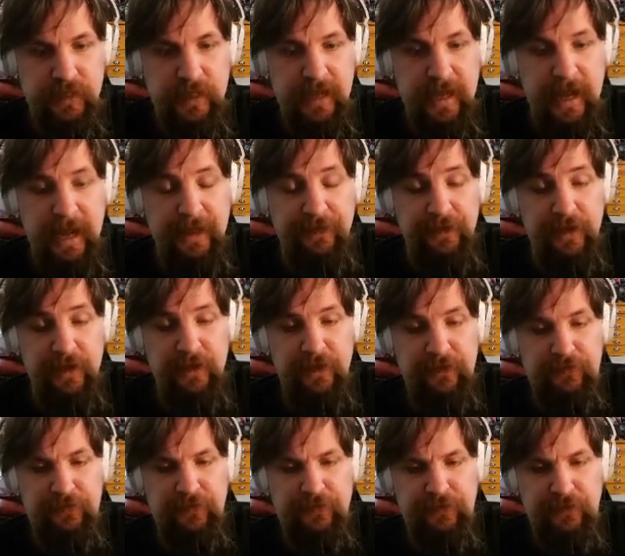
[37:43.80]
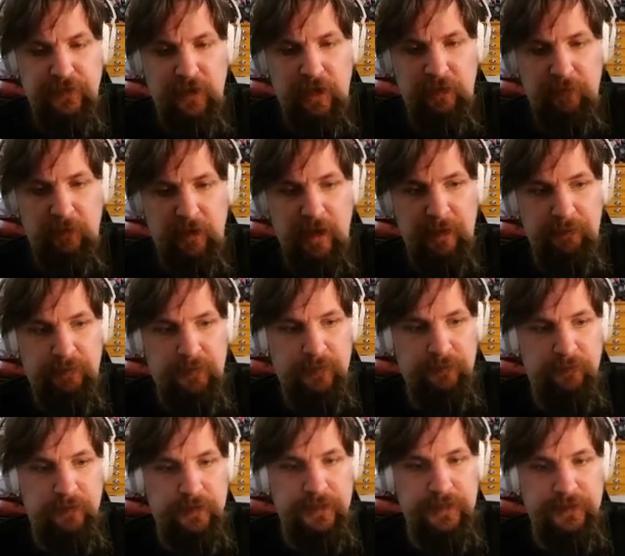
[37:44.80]
And this is an armor
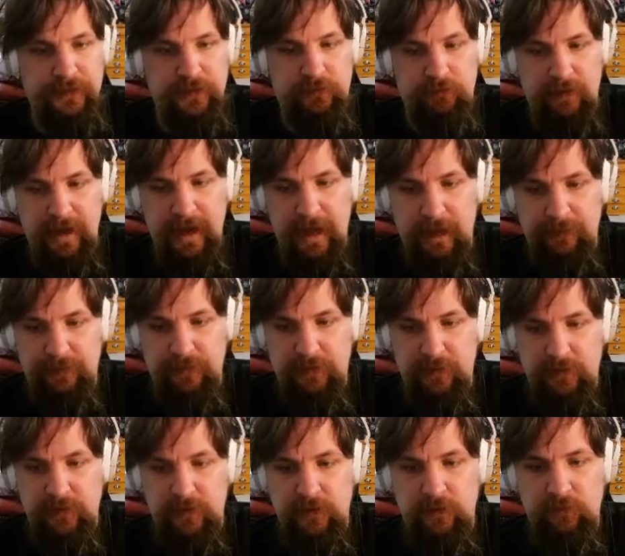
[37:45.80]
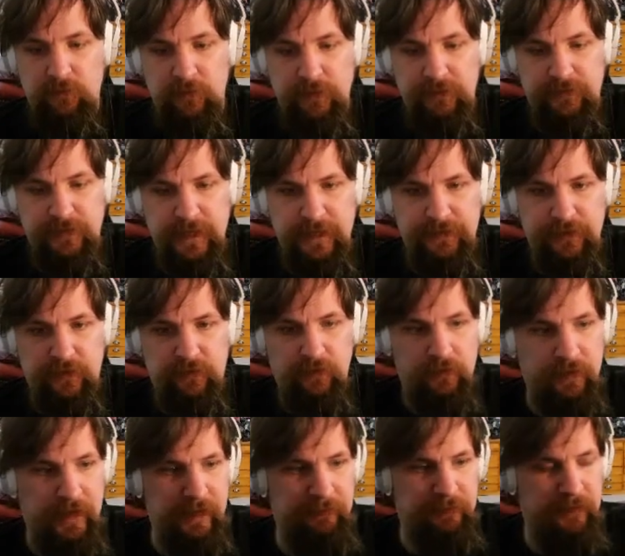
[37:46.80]
emblem we need to grab. Will you take the
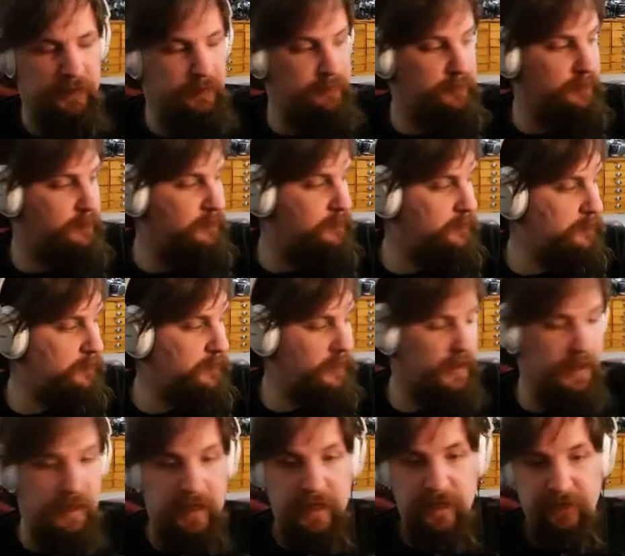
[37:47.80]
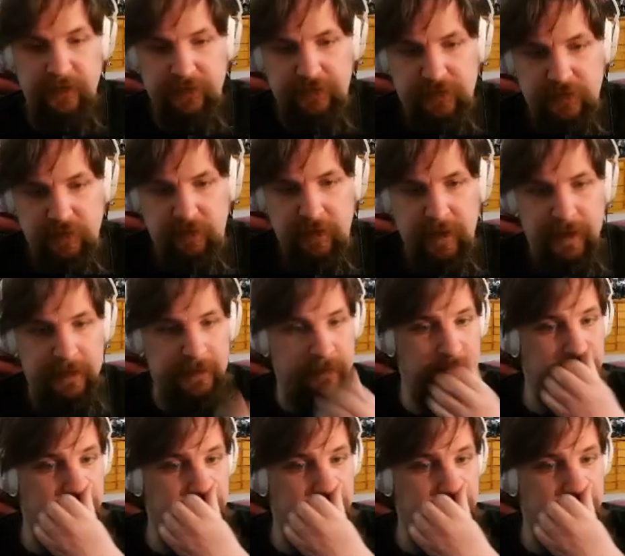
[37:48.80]
gold emblem? Let's go ahead.